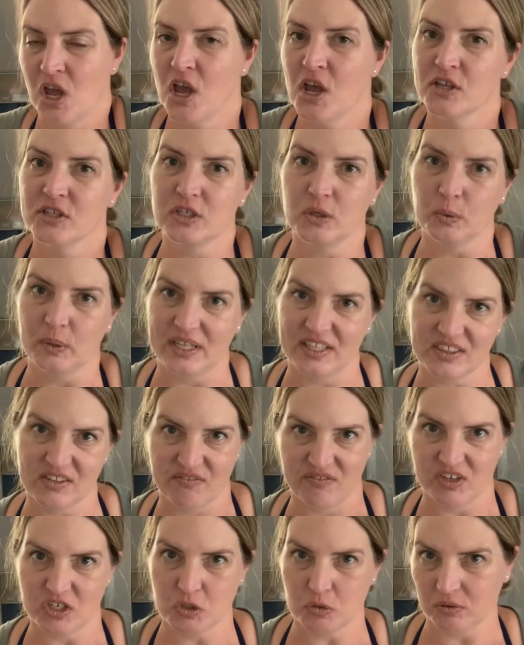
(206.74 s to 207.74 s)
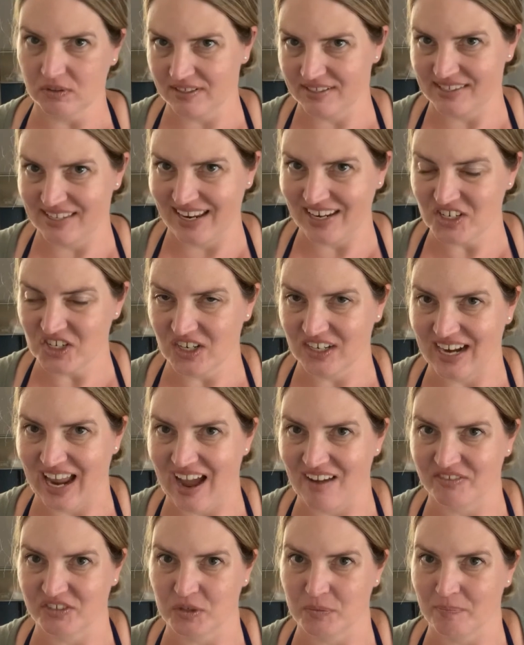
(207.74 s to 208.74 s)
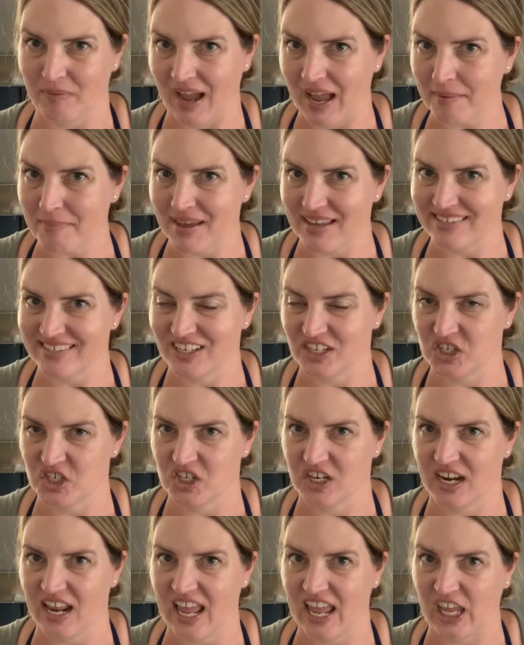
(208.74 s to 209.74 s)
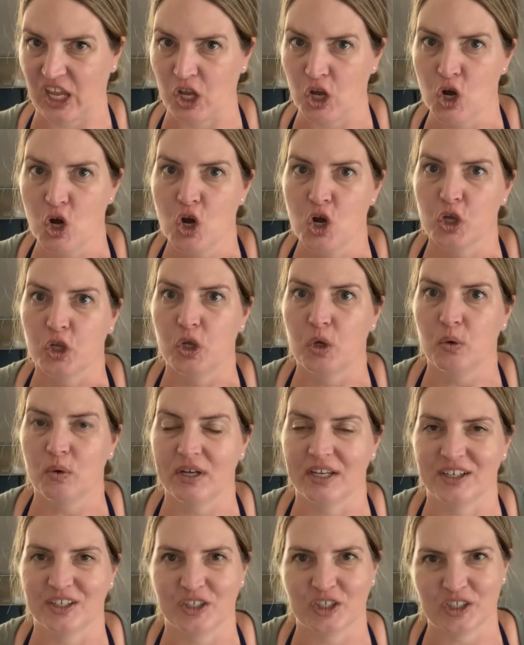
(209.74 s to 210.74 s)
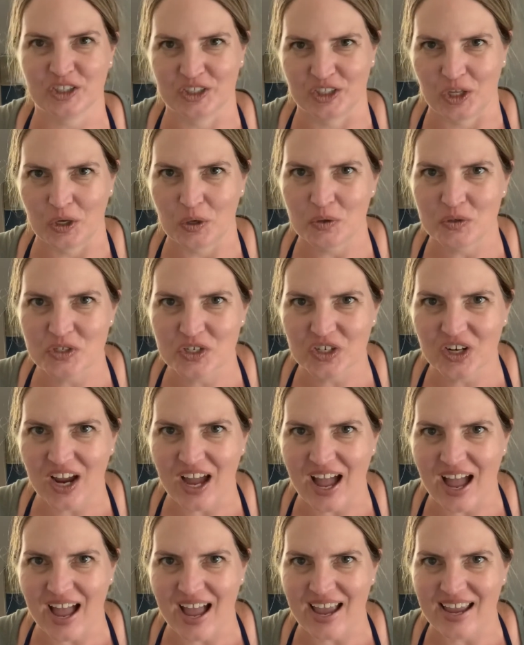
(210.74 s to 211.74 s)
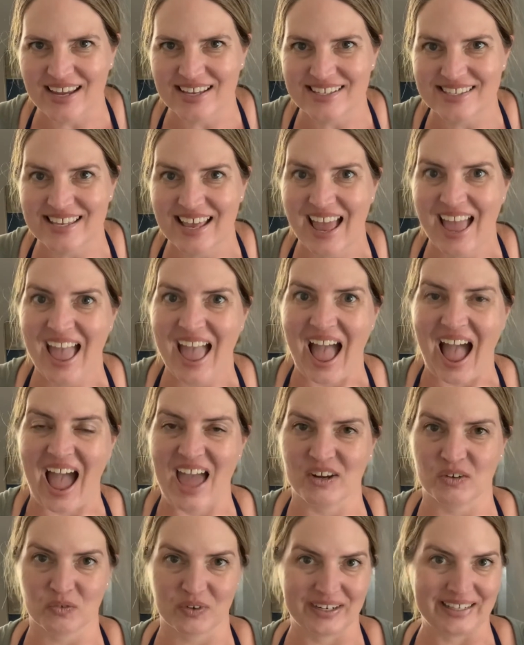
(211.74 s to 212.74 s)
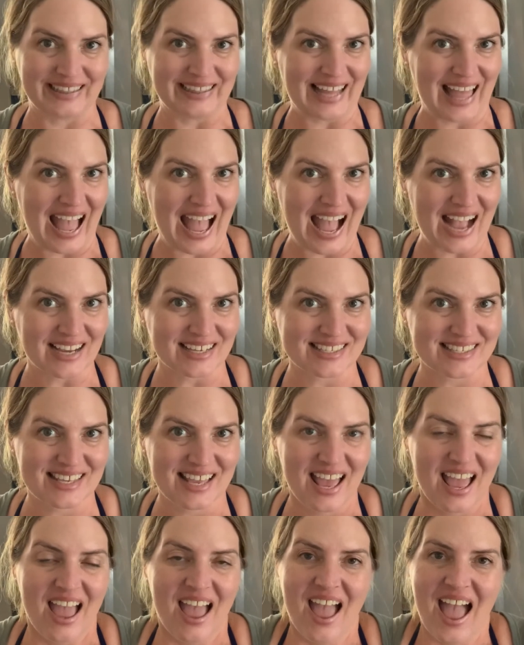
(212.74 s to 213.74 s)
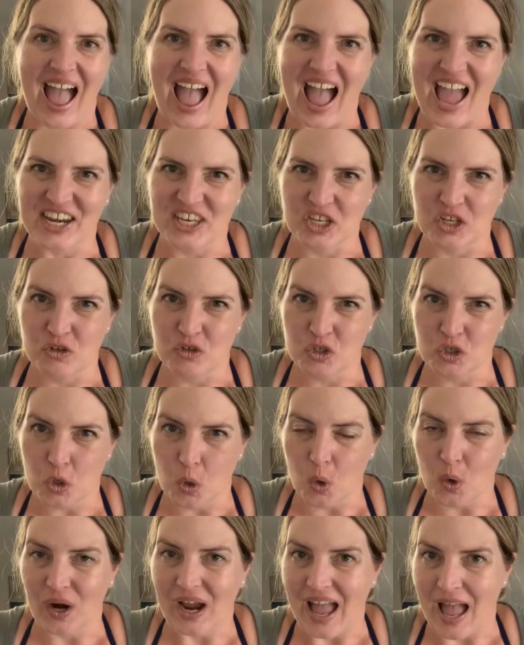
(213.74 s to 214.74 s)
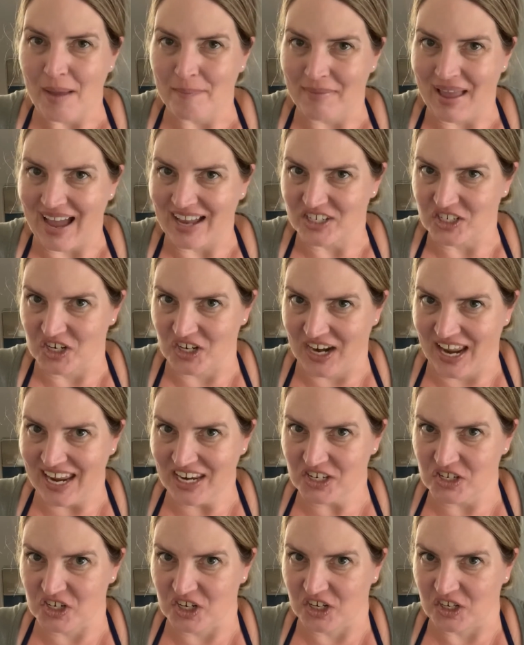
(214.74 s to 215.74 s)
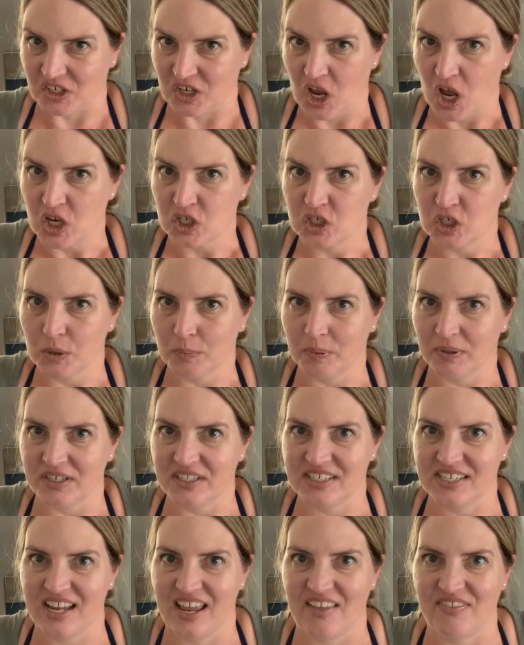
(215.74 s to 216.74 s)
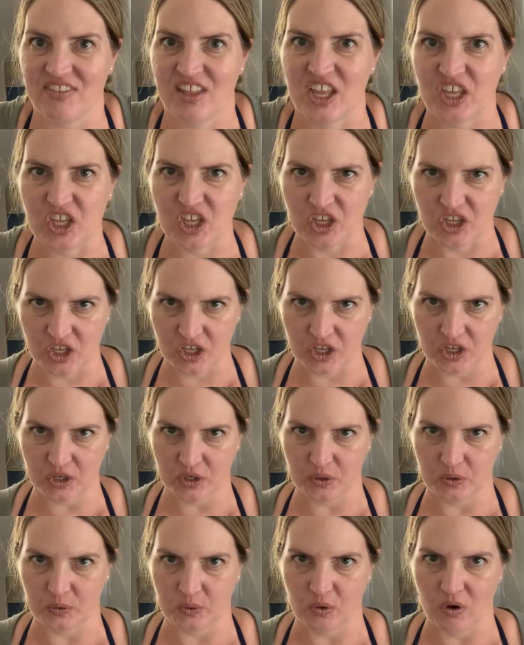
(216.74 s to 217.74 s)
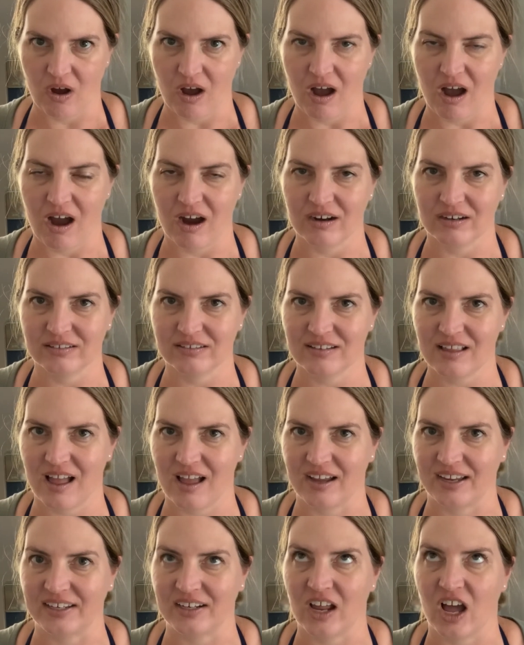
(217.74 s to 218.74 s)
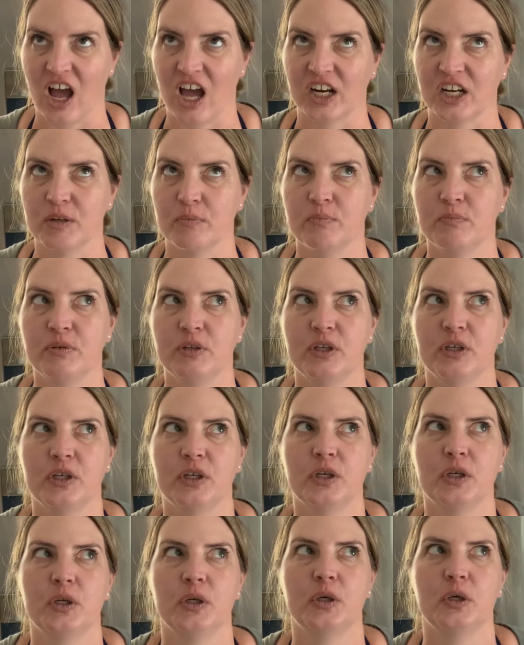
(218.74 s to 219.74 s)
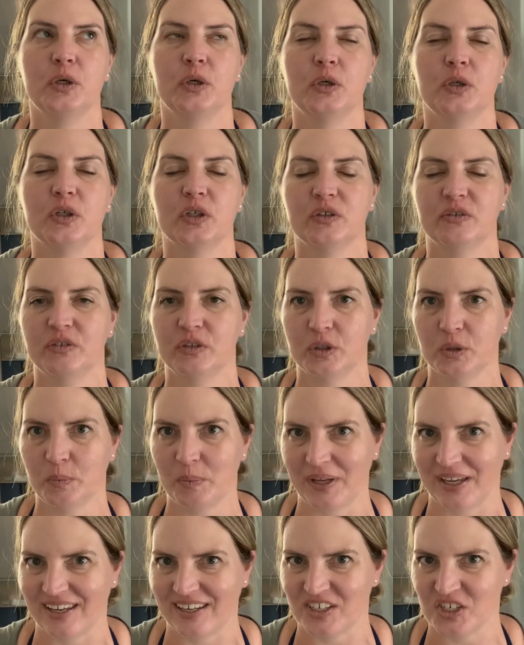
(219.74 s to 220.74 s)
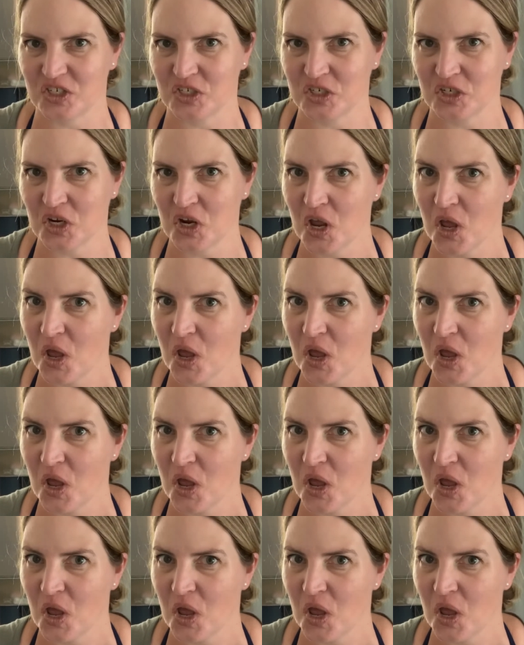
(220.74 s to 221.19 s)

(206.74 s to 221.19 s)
So in the visualization after my message today, you can close your eyes and relax and use your imagination to pretend that you are lying on a beautiful beach,